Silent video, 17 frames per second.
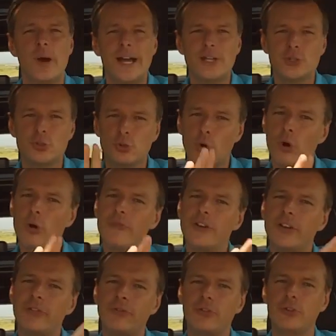I
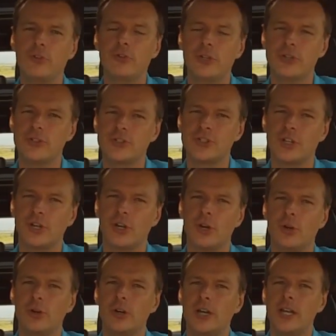drove it a few years
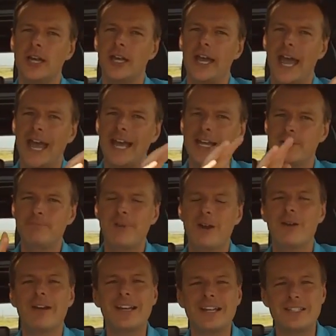ago, and
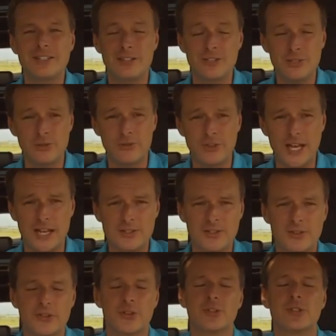comparing it to the
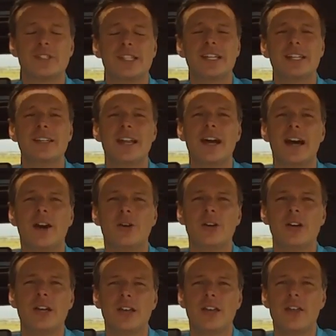2013 now,
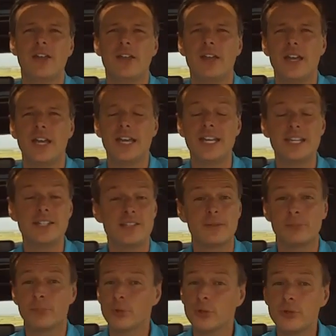it has
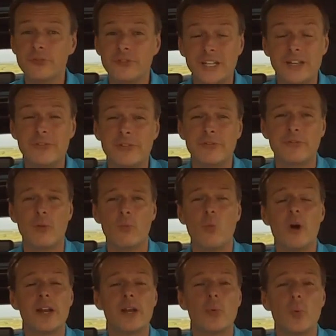improved even from
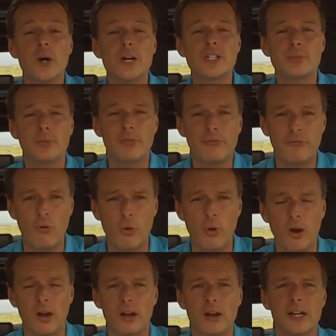what it was
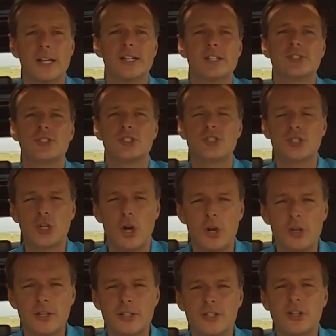before.
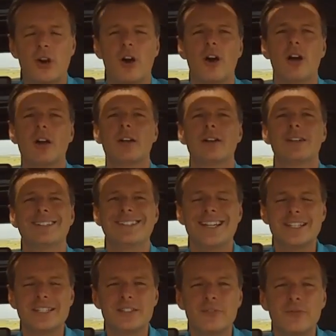Solid car,
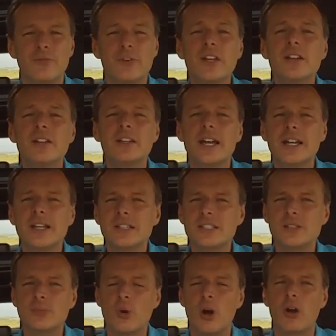doesn't feel like a
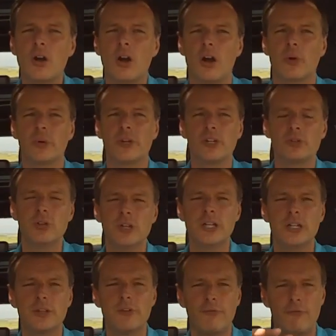small car. When you look at the